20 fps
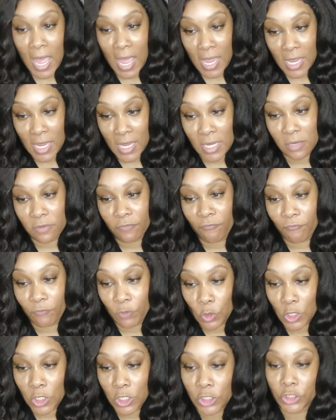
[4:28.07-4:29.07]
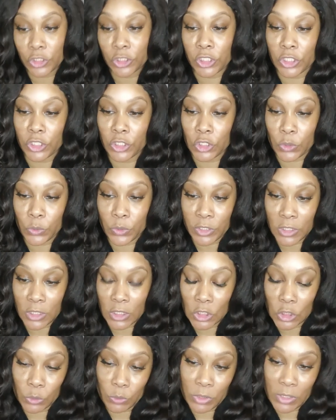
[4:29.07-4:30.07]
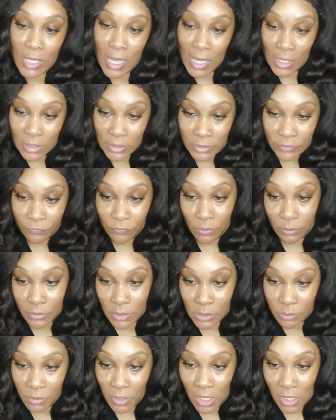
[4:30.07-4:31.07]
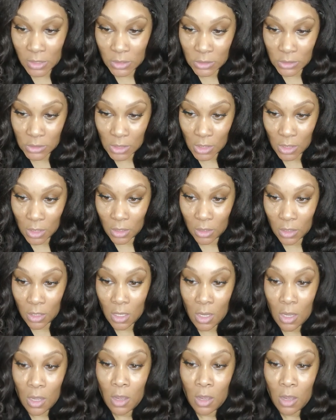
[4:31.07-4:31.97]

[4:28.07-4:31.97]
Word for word: I had $423 from this paycheck.